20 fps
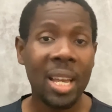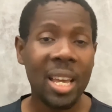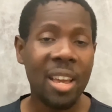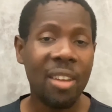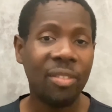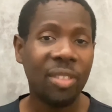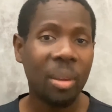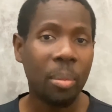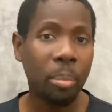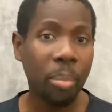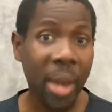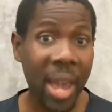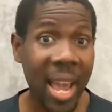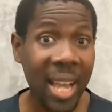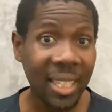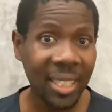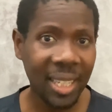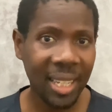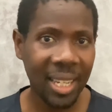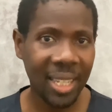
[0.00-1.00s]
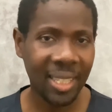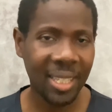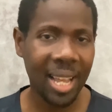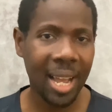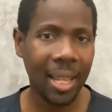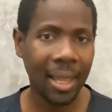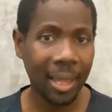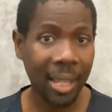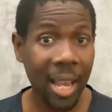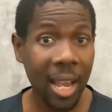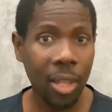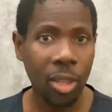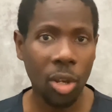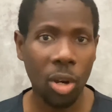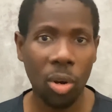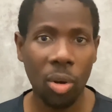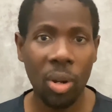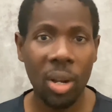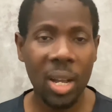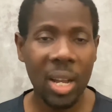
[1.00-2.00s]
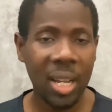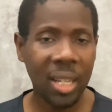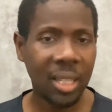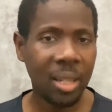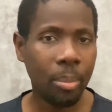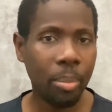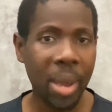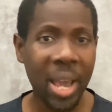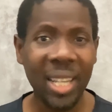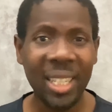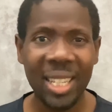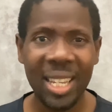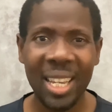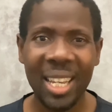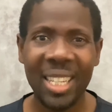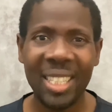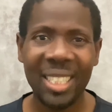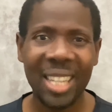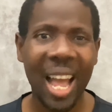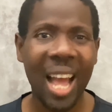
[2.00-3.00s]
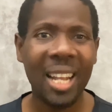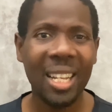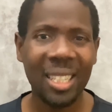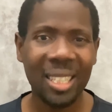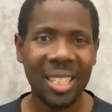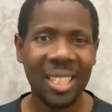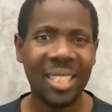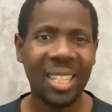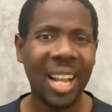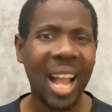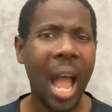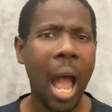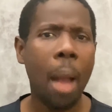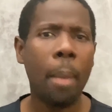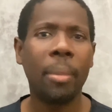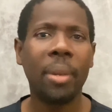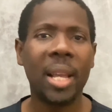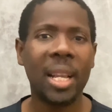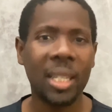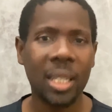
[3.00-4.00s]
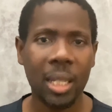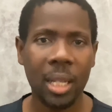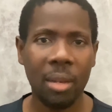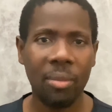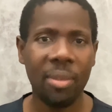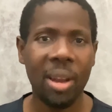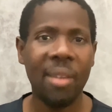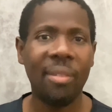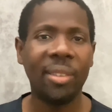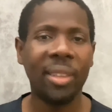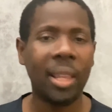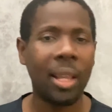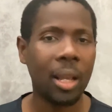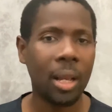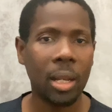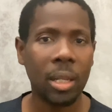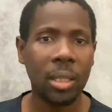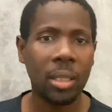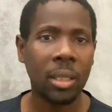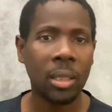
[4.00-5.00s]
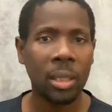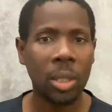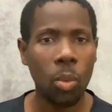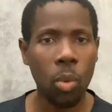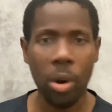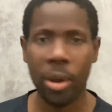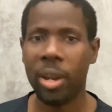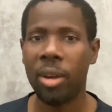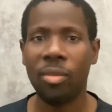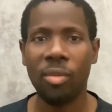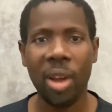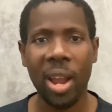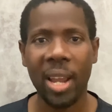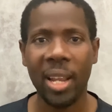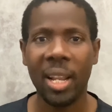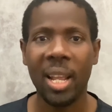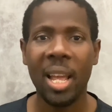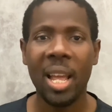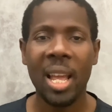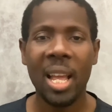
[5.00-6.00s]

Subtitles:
If the pacing is not there though, the pacing is honestly a combination of everything else working right.